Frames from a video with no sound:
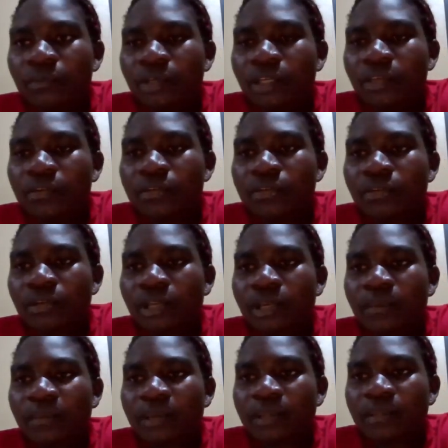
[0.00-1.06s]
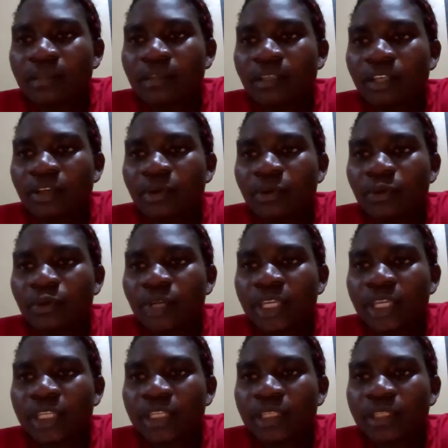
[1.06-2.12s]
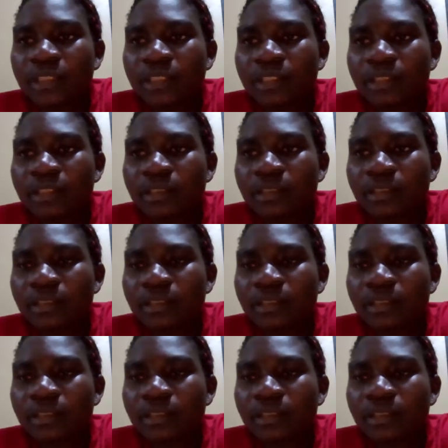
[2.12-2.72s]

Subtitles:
Then also come and say create.